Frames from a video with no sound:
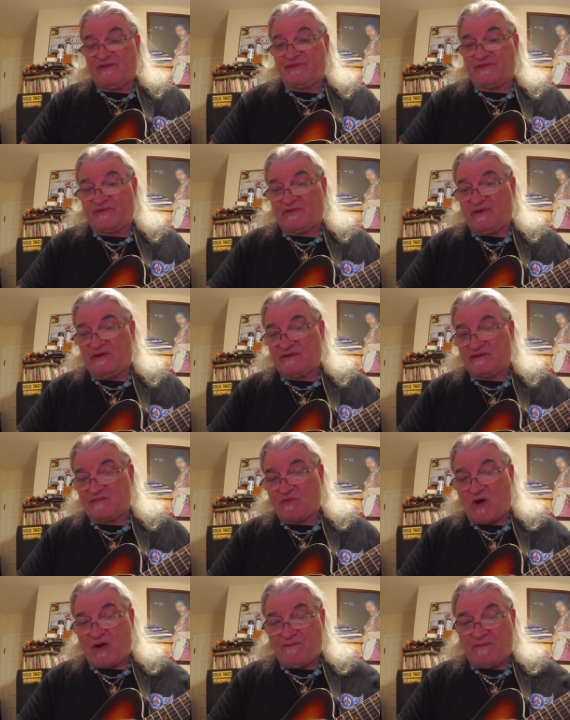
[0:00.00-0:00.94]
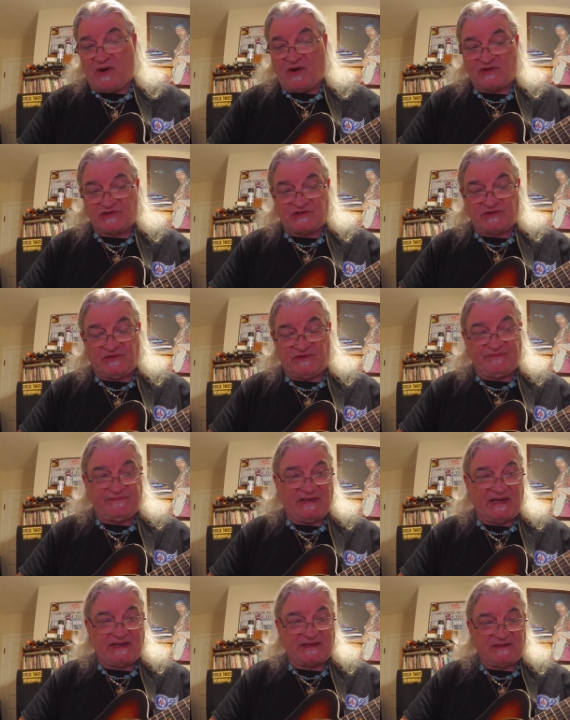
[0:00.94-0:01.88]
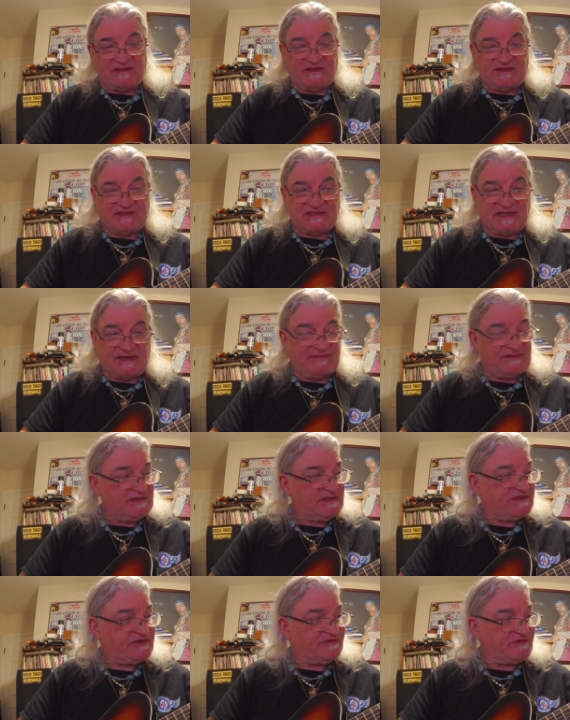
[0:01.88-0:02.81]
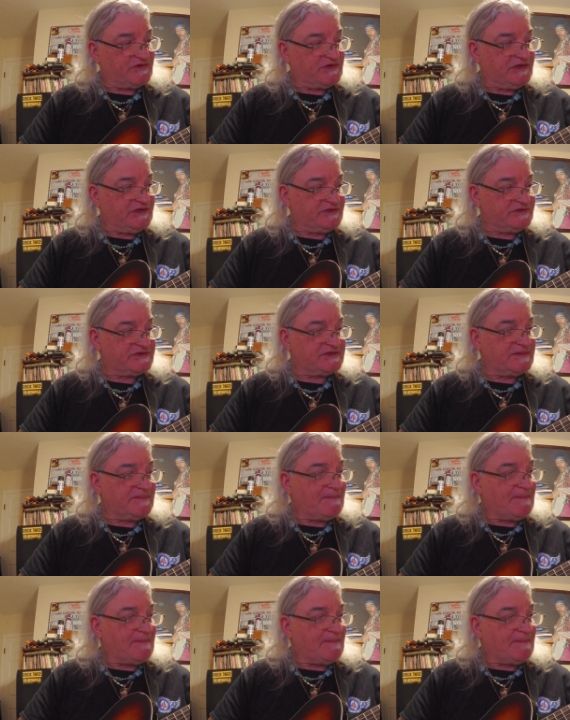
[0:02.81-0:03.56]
through a 100-watt Marshall back in the 70s for years.